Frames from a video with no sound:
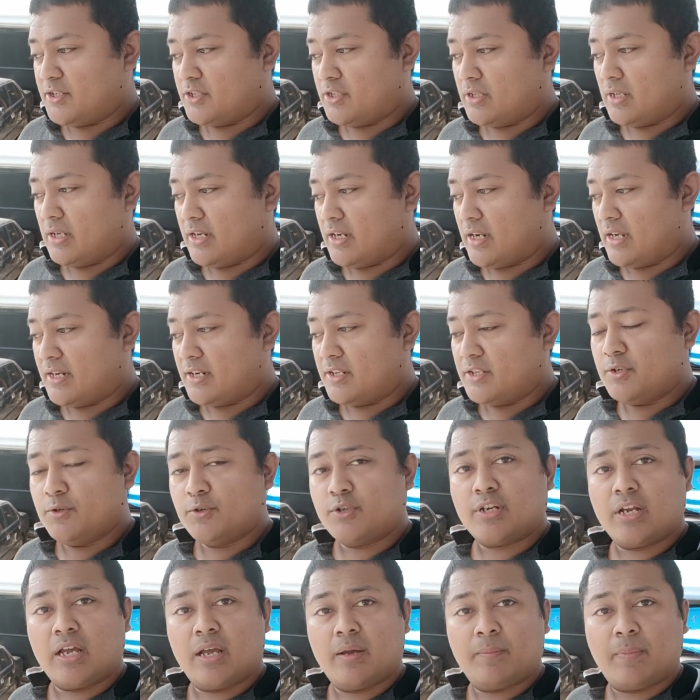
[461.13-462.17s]
I had a new
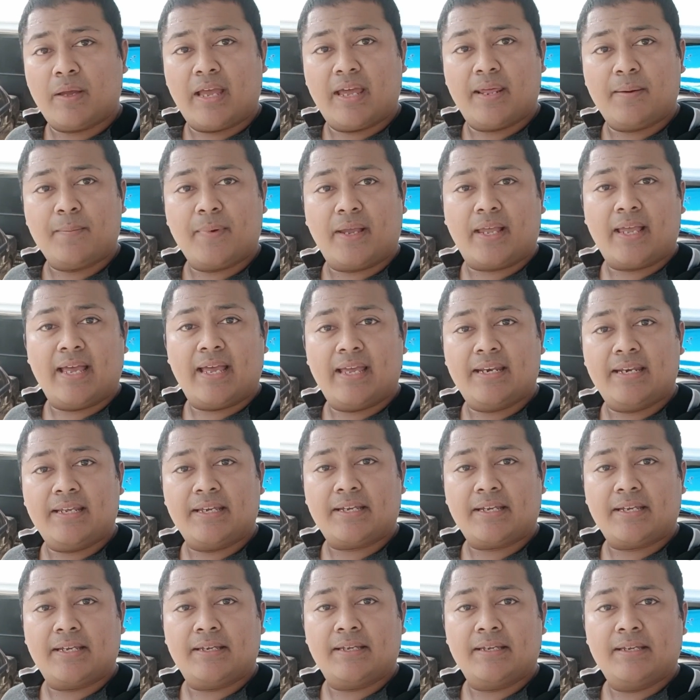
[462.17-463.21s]
shop. I had
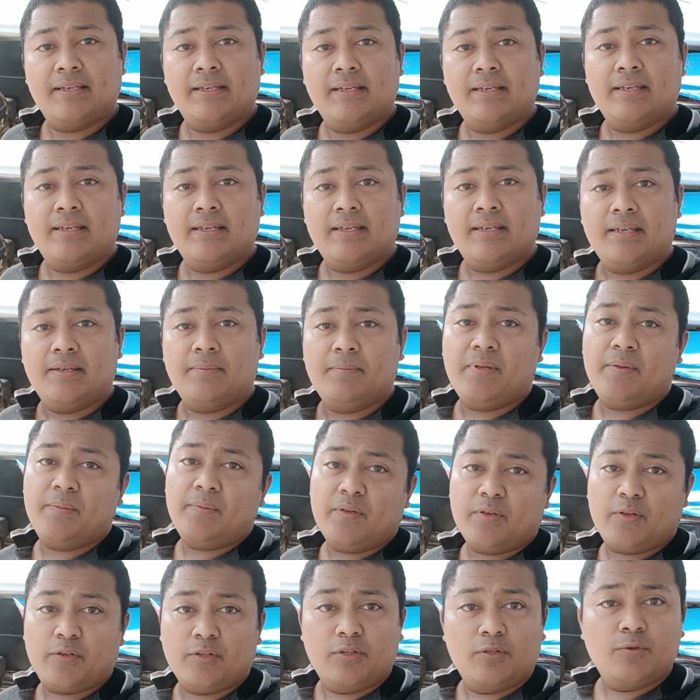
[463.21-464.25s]
mechanic. Maybe
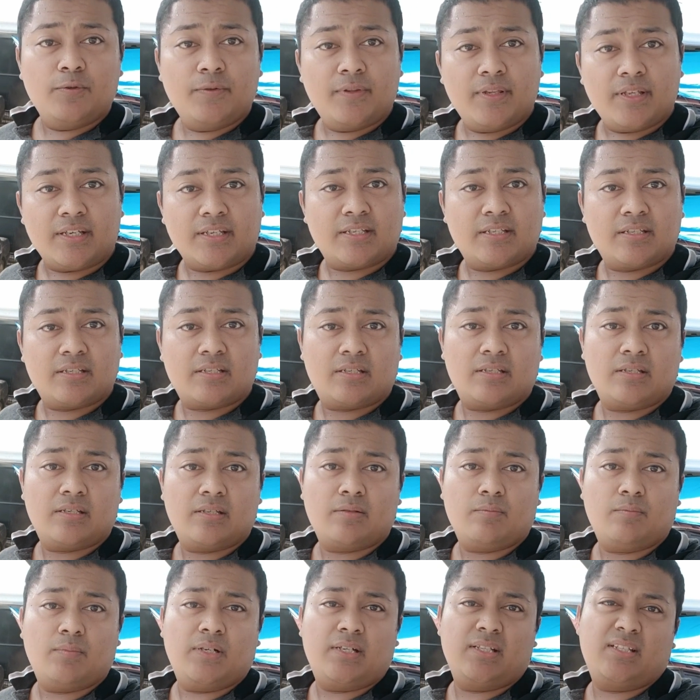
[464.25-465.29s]
you could do this,
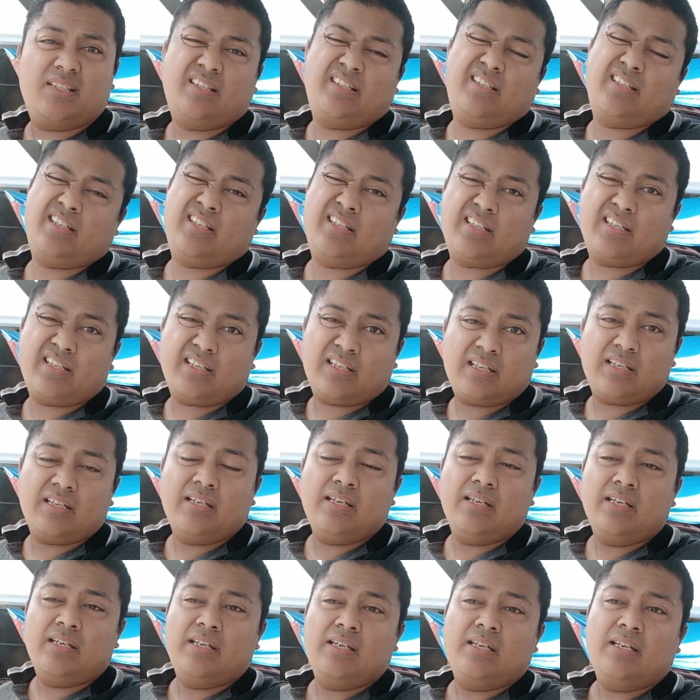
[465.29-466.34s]
but
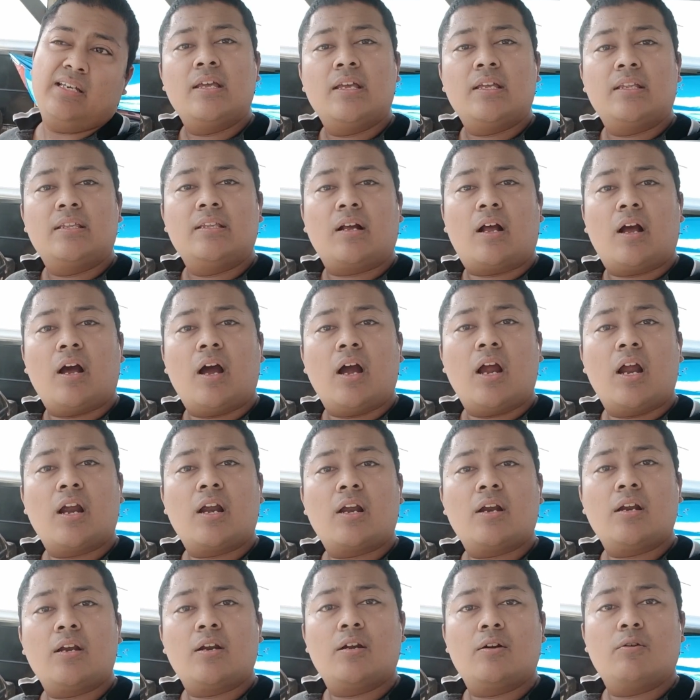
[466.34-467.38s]
the
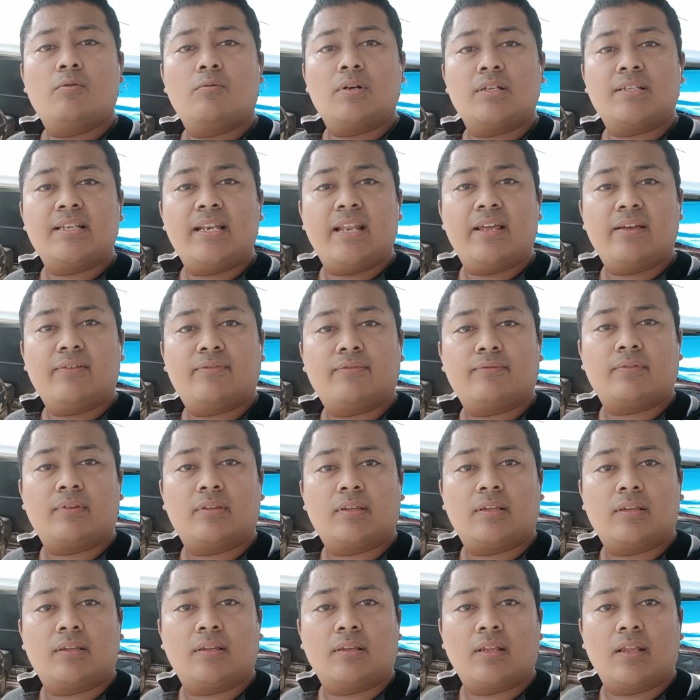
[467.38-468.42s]
car was left
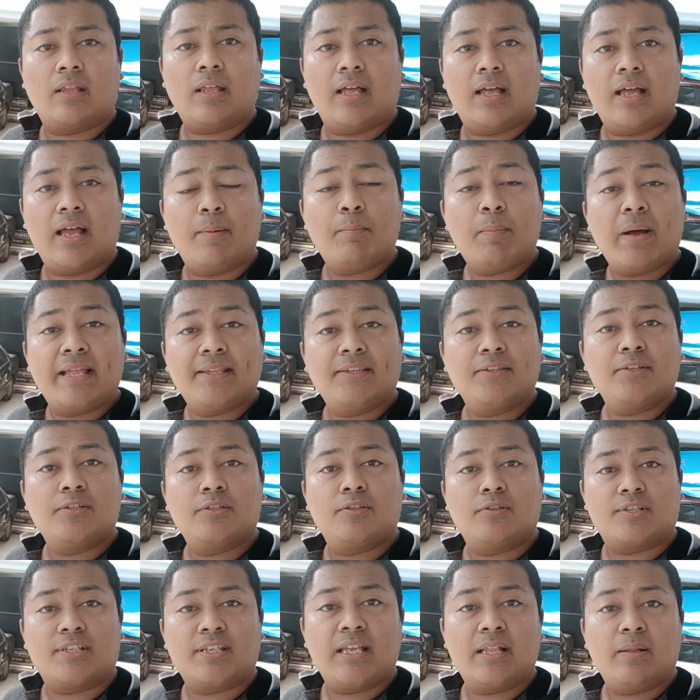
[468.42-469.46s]
abandoned to
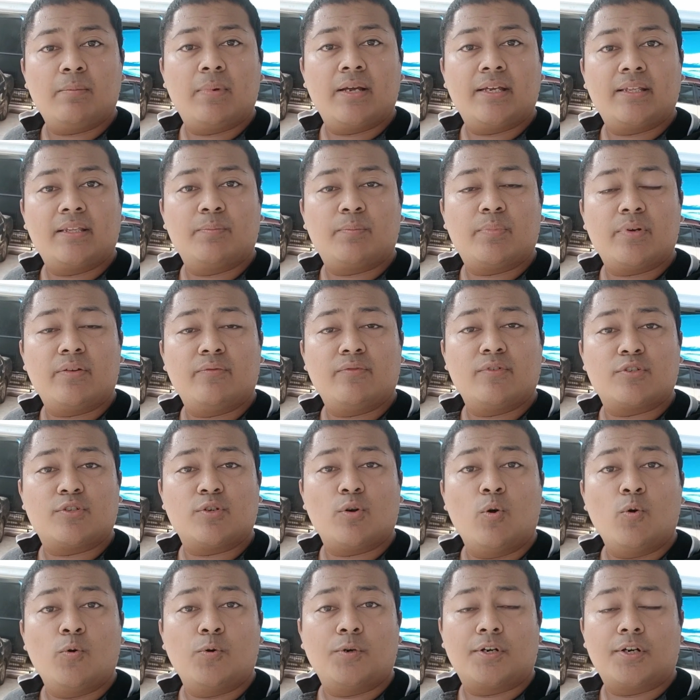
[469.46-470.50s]
sell by the previous
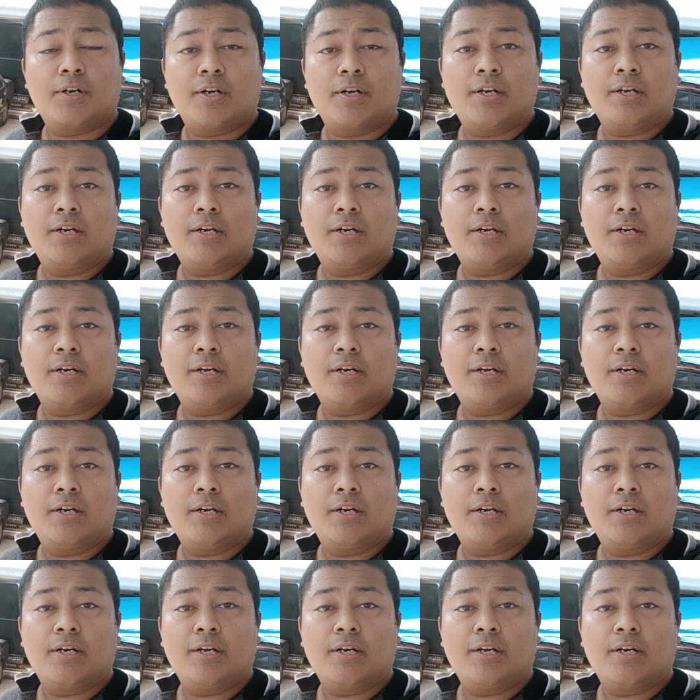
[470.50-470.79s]
owner.